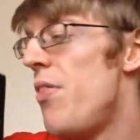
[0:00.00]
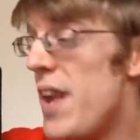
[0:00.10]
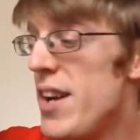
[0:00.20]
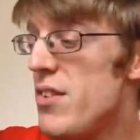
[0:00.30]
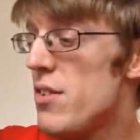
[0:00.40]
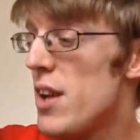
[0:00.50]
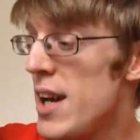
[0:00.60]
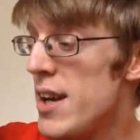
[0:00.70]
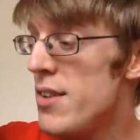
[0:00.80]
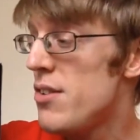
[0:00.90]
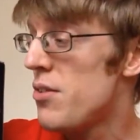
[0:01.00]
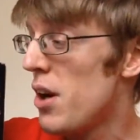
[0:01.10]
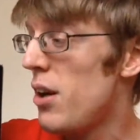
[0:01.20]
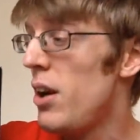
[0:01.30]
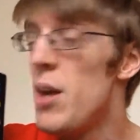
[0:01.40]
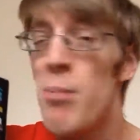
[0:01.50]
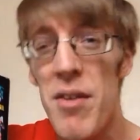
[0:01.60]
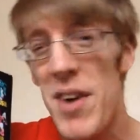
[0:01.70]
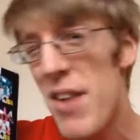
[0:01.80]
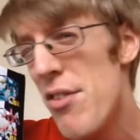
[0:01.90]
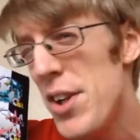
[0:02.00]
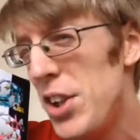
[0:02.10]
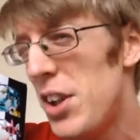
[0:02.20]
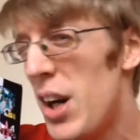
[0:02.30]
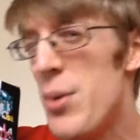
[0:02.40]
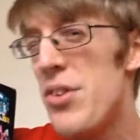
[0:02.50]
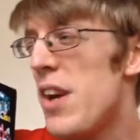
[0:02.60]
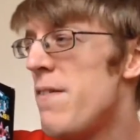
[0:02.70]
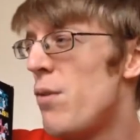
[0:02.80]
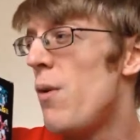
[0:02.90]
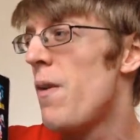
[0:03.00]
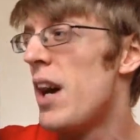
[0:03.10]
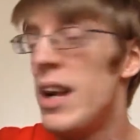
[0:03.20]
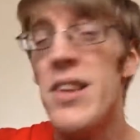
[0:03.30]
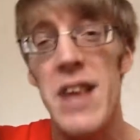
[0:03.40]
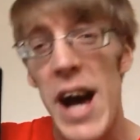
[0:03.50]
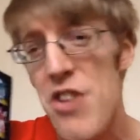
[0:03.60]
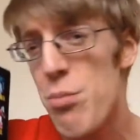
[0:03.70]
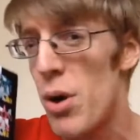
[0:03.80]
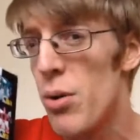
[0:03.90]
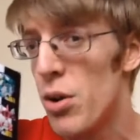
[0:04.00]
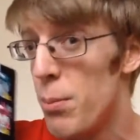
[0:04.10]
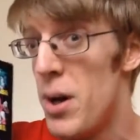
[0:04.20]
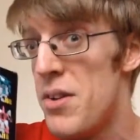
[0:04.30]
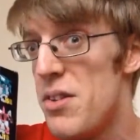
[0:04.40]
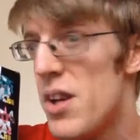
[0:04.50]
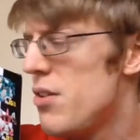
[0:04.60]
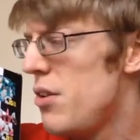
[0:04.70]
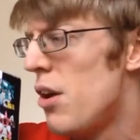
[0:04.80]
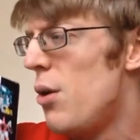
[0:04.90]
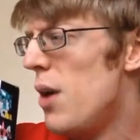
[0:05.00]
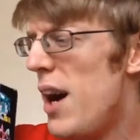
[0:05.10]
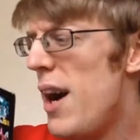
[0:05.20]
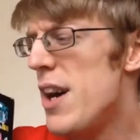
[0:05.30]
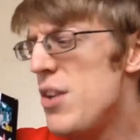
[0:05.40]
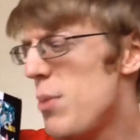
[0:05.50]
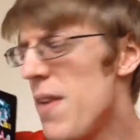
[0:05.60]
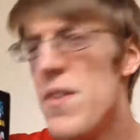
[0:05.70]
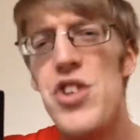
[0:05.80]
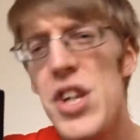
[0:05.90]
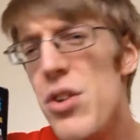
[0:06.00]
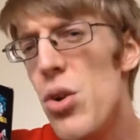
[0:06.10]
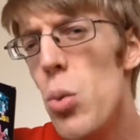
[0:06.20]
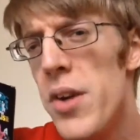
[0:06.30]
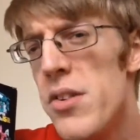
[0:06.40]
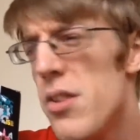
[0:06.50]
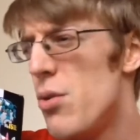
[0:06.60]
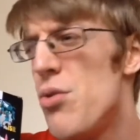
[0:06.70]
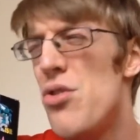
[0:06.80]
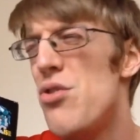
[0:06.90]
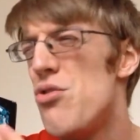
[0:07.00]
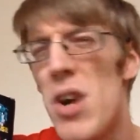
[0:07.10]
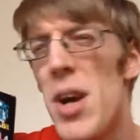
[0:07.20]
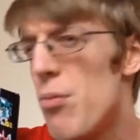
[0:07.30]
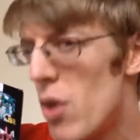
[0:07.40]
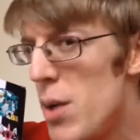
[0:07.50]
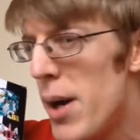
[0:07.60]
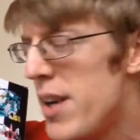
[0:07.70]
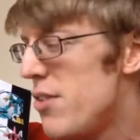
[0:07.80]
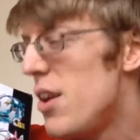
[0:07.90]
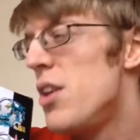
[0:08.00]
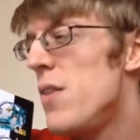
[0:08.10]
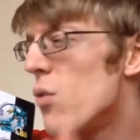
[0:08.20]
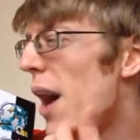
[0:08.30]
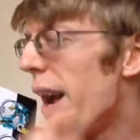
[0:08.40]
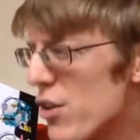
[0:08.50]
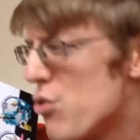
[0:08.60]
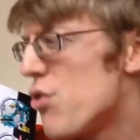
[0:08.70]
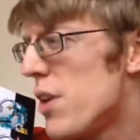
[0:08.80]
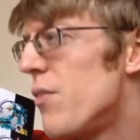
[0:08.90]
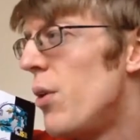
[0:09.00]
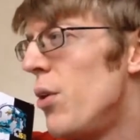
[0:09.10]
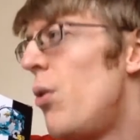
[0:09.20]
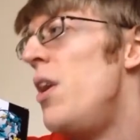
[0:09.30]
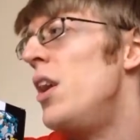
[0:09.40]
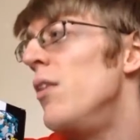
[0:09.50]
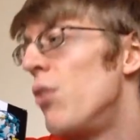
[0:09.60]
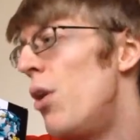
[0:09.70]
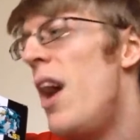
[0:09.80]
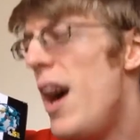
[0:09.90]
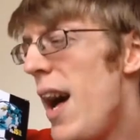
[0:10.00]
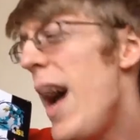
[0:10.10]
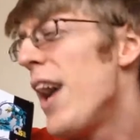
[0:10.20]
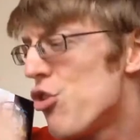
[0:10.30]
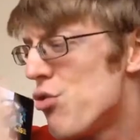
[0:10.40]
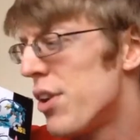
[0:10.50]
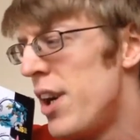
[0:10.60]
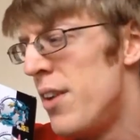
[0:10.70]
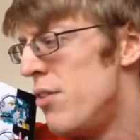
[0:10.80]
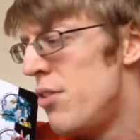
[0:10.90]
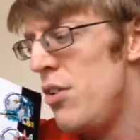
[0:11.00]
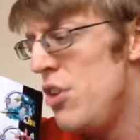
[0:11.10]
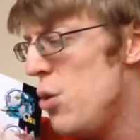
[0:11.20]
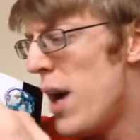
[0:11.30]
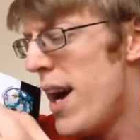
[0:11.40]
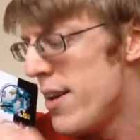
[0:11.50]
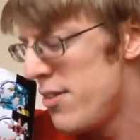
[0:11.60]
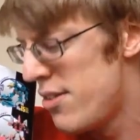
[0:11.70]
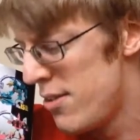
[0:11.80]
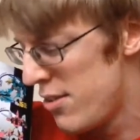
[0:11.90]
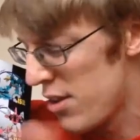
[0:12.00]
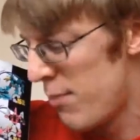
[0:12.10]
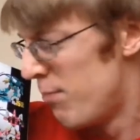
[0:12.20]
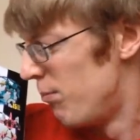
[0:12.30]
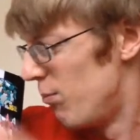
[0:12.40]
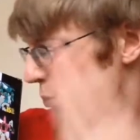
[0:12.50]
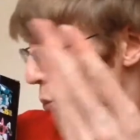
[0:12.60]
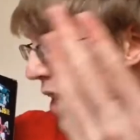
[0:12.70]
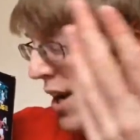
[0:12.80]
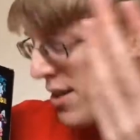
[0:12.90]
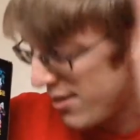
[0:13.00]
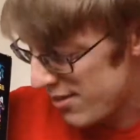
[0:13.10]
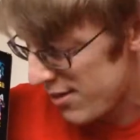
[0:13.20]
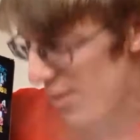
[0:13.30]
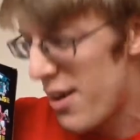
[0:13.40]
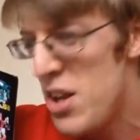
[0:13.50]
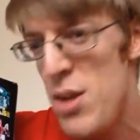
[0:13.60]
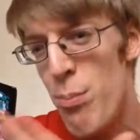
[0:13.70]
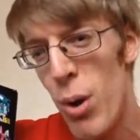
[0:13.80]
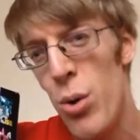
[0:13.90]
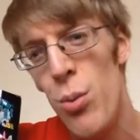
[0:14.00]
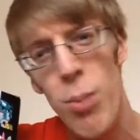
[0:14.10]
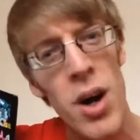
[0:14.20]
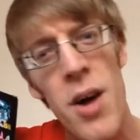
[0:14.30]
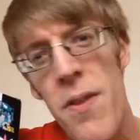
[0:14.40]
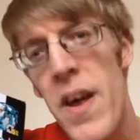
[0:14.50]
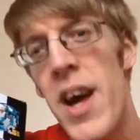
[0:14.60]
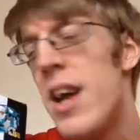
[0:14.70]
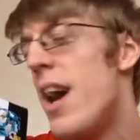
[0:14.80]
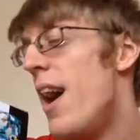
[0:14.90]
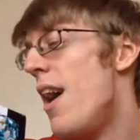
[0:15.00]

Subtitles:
This is certainly above average, I would say, for the at least the Hasbro combiner sets. You know, it's better than the G2 ones because it's not just straight up repaints. You've got extra stuff going on in here. You've got extra guns and new heads and some weird tiny blue bird thing.